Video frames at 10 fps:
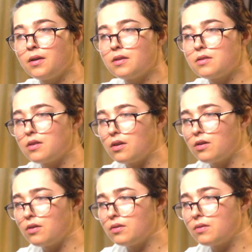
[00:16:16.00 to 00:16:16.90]

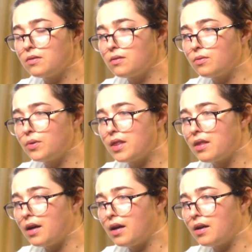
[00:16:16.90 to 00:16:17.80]
So with
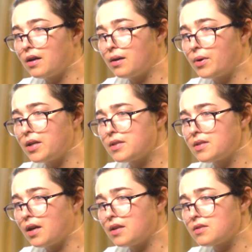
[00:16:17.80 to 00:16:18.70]
that, I might
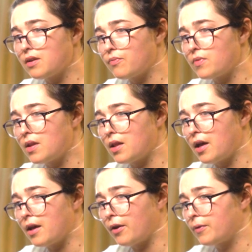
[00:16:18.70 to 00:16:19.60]
say something
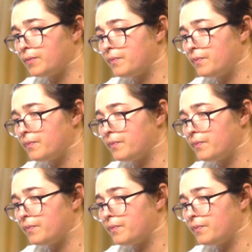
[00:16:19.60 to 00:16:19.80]
like,